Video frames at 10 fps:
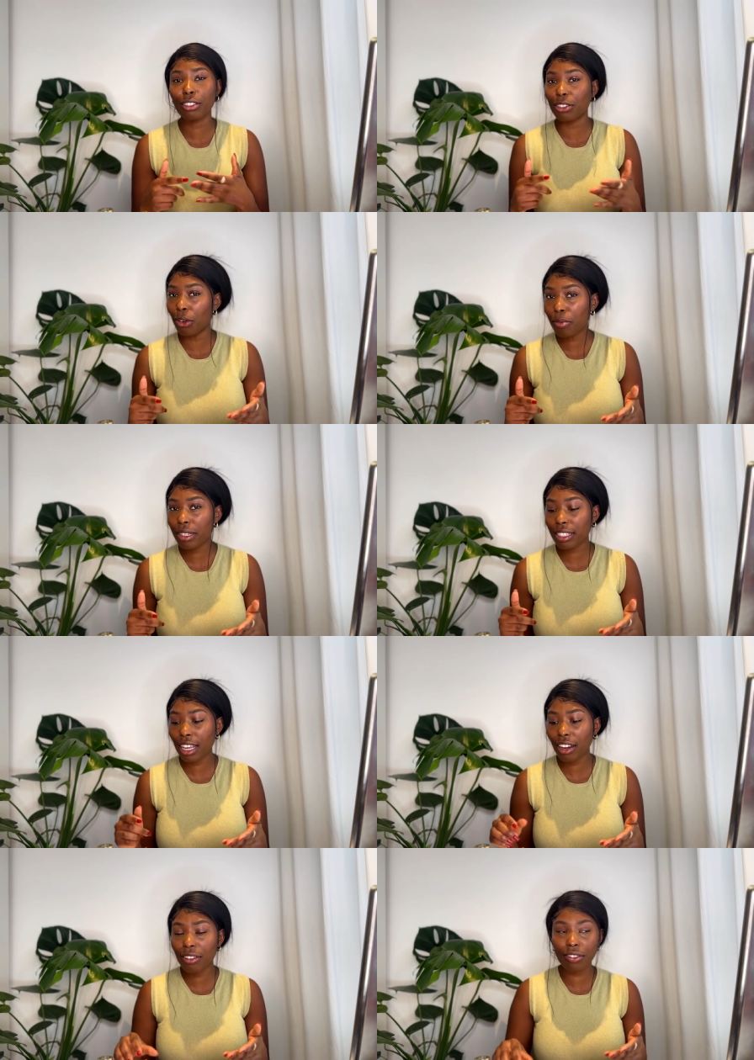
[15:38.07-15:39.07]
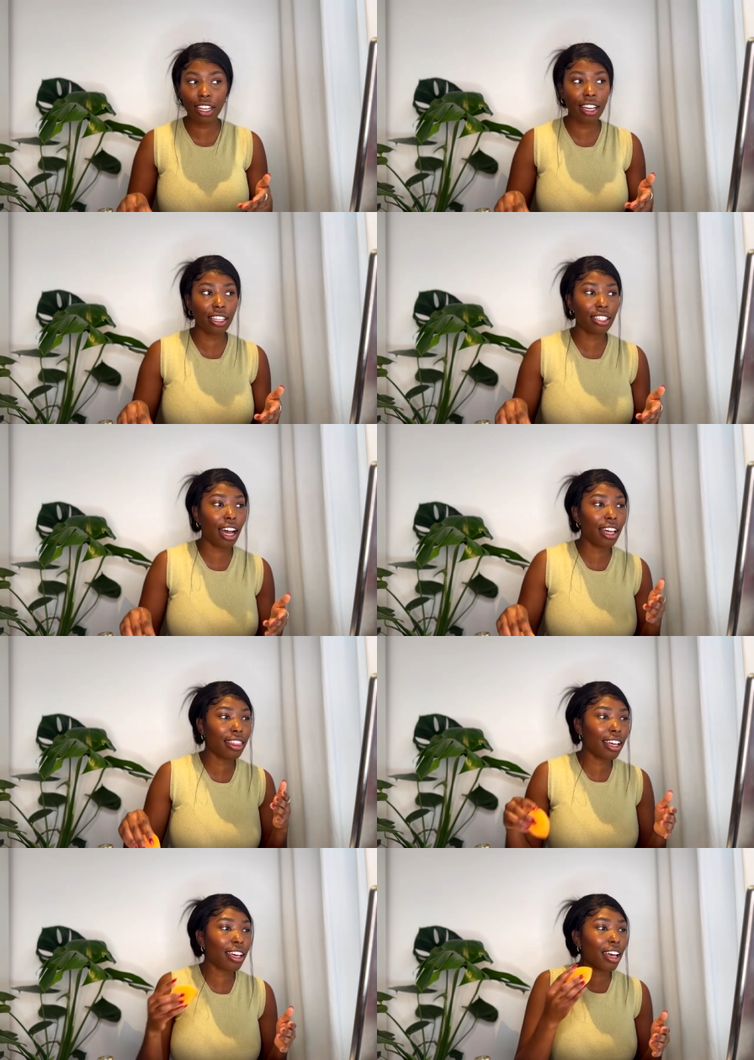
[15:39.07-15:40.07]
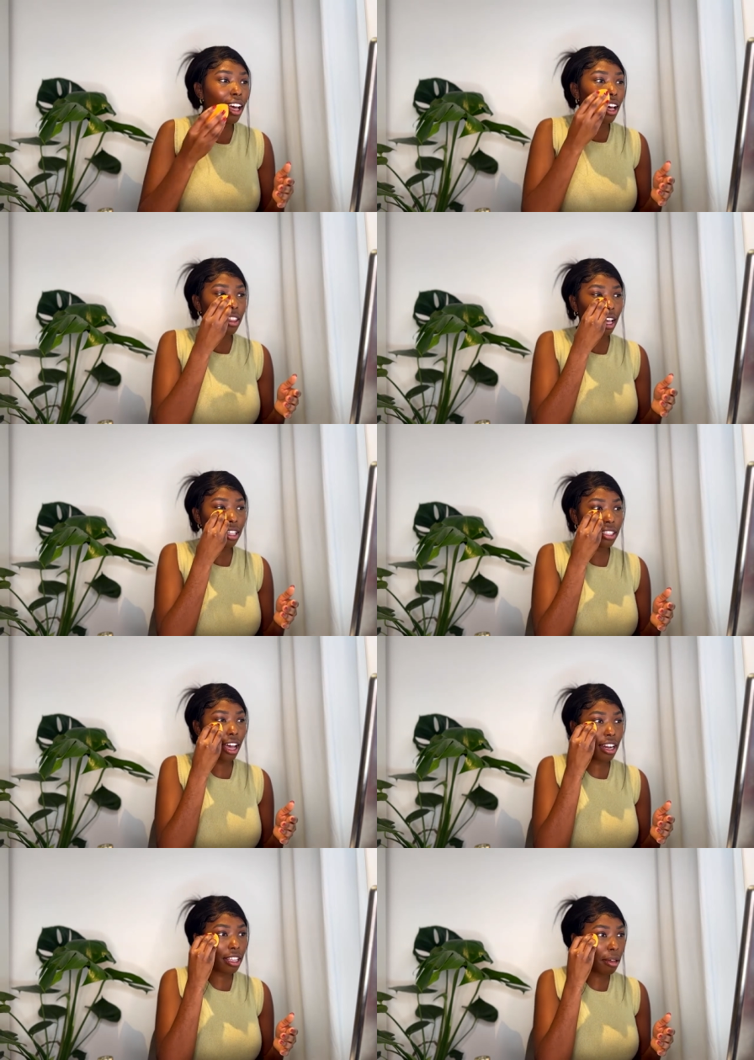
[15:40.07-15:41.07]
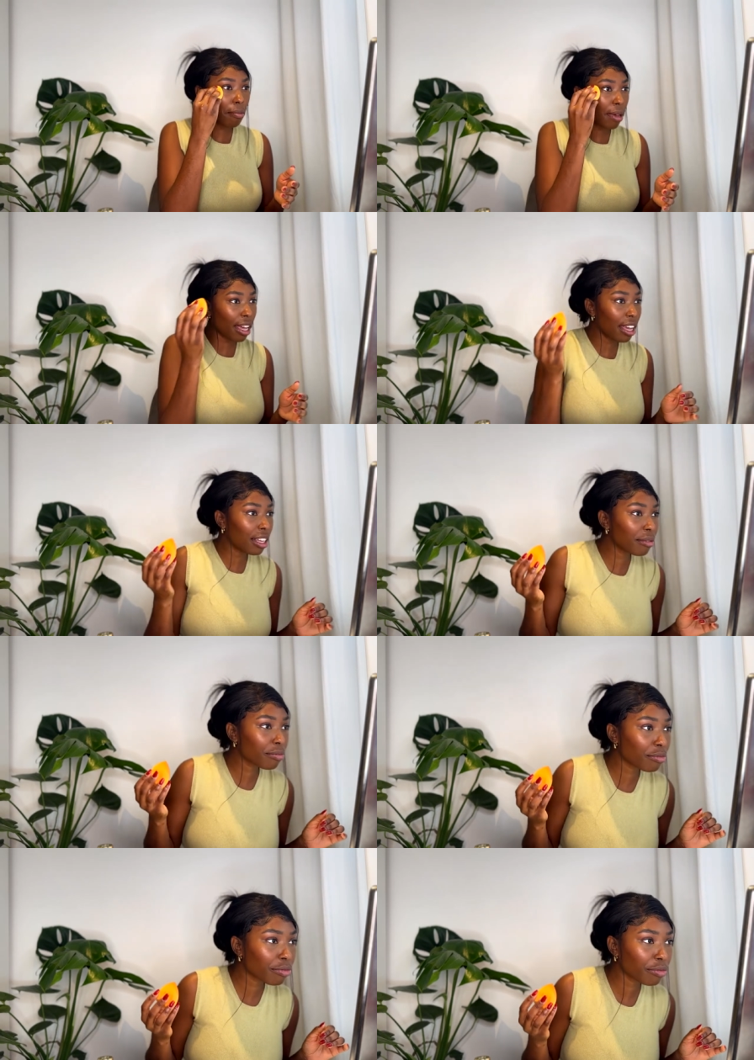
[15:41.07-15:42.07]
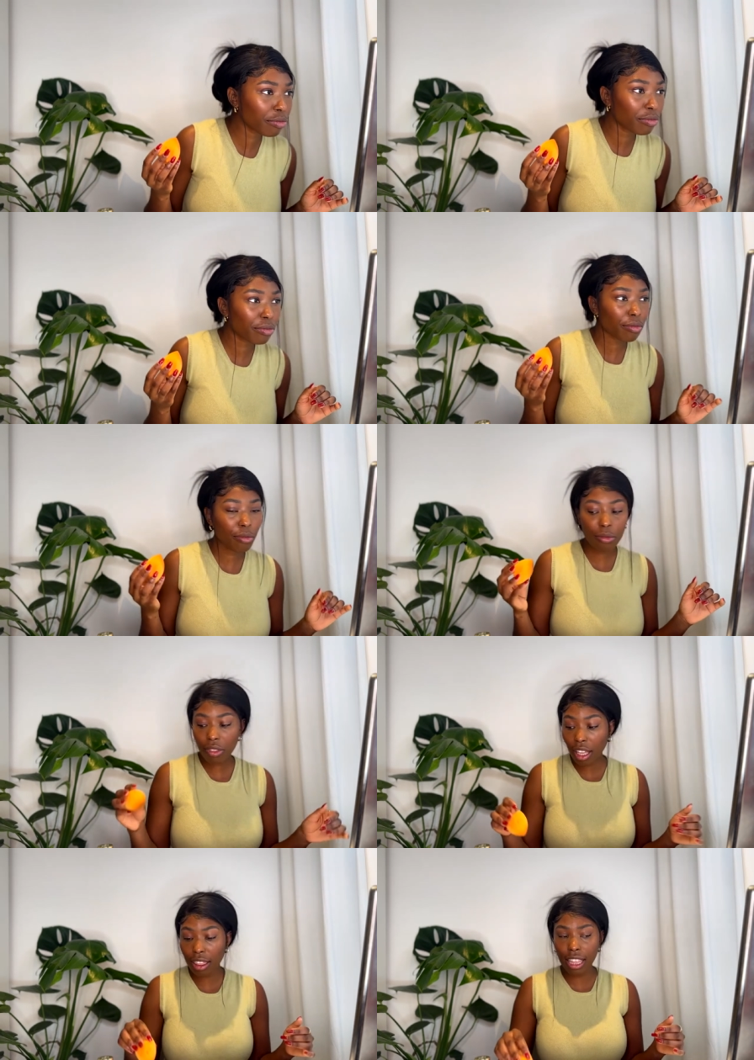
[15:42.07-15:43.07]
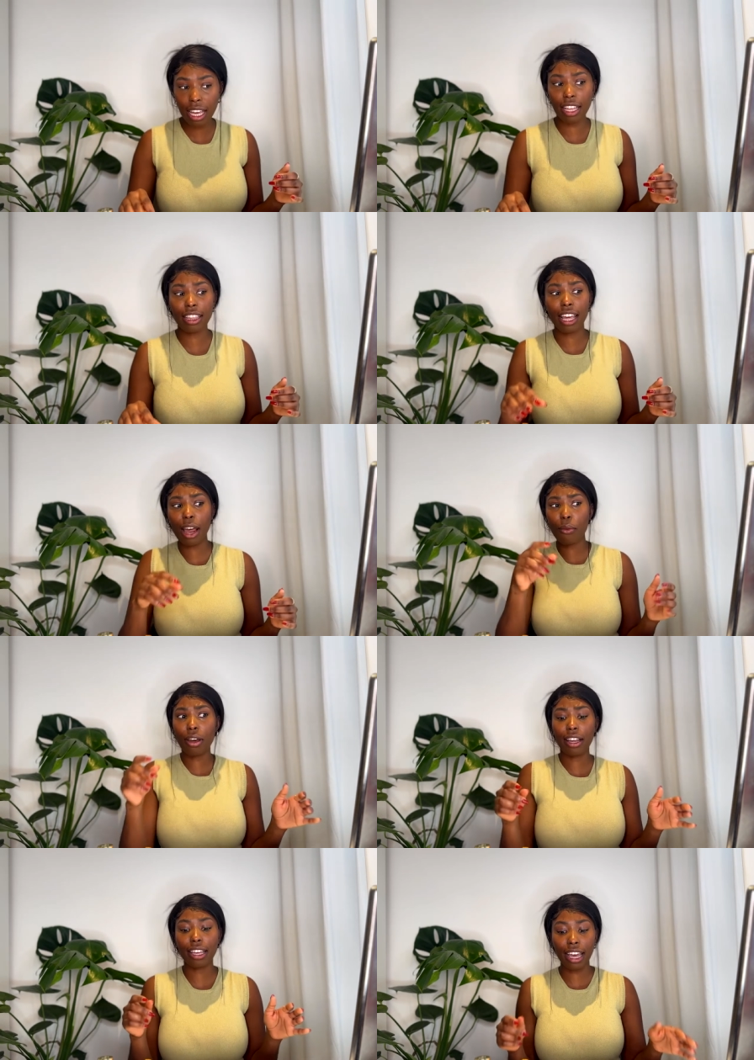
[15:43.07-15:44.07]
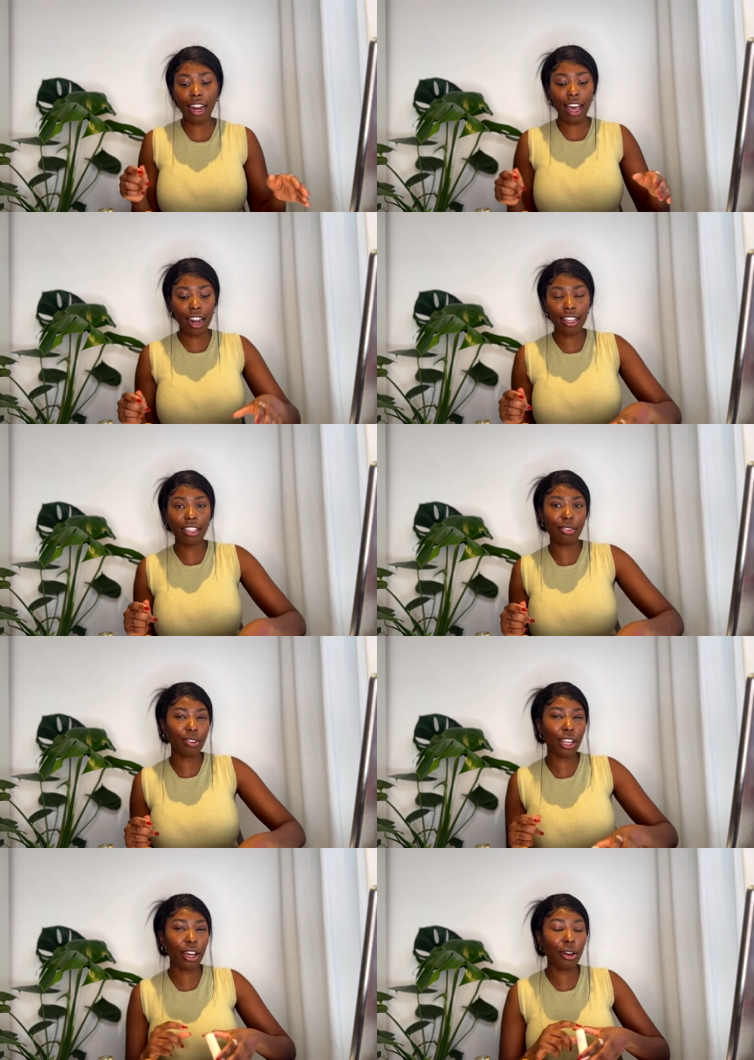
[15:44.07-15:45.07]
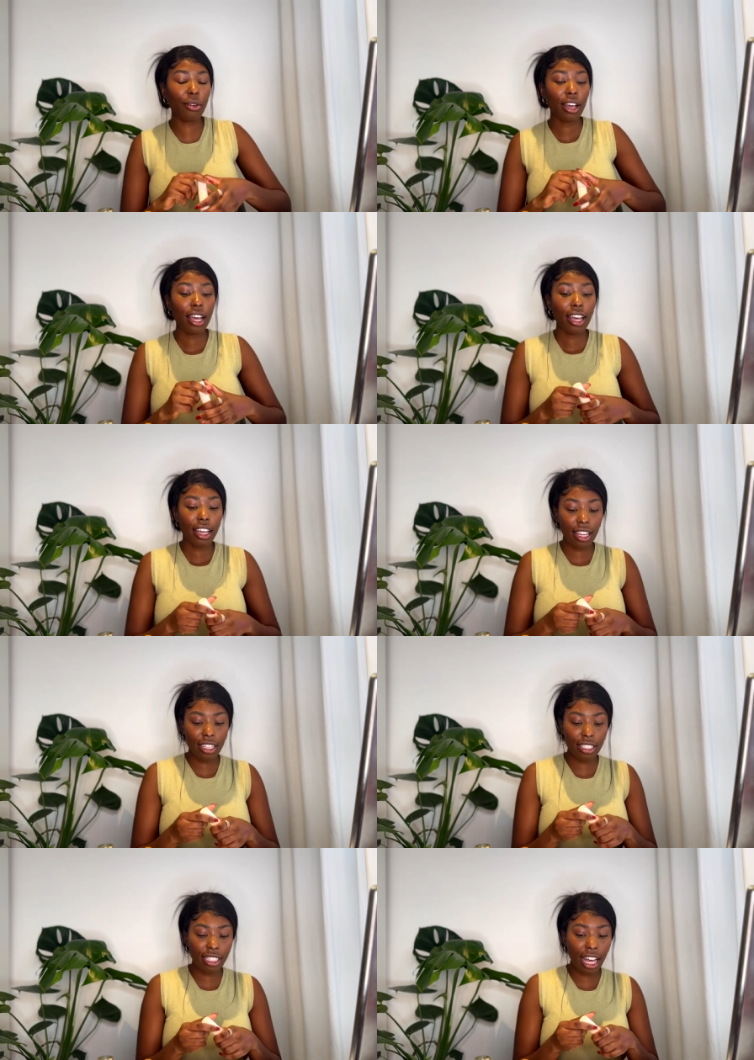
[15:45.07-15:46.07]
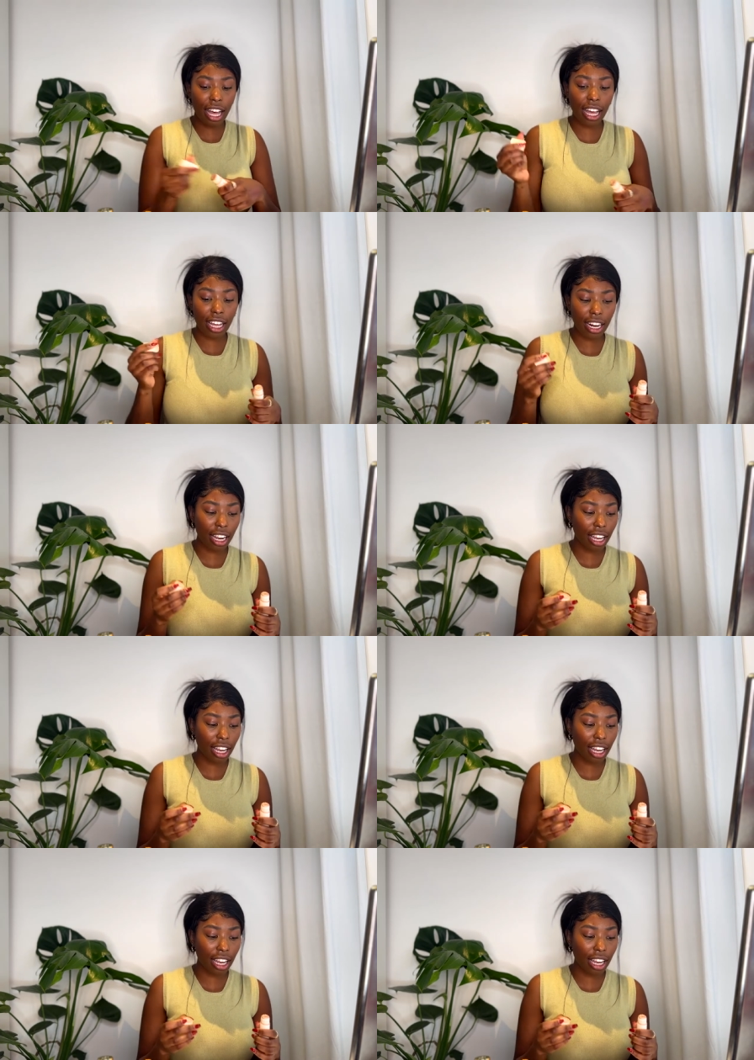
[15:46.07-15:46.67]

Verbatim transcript: don't be scared of change. I think that's kind of the main thing that I want to get out of this video is that